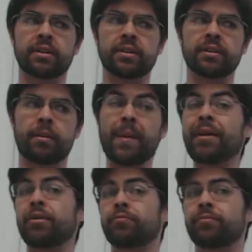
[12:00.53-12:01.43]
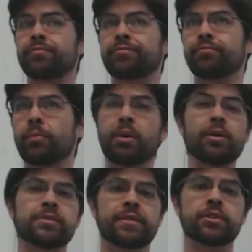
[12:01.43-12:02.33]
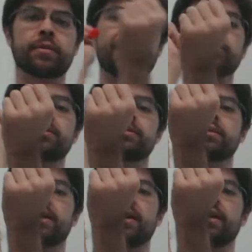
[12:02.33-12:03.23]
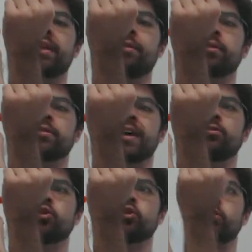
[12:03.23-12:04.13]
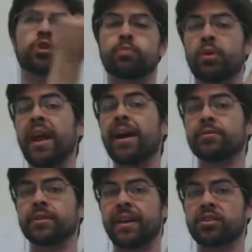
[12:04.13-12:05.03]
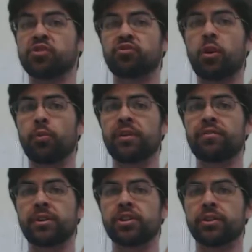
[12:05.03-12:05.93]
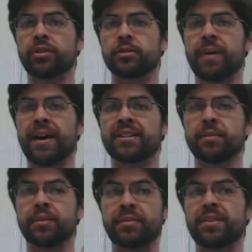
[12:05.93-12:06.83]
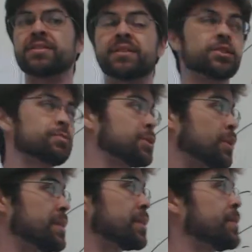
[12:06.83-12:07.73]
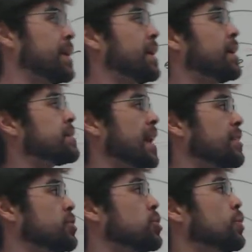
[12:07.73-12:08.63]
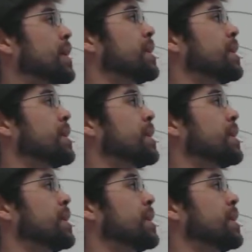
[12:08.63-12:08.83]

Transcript: amount of repulsive interactions, they will tend to spread out to get as far away from each other as possible. The distance between them tends to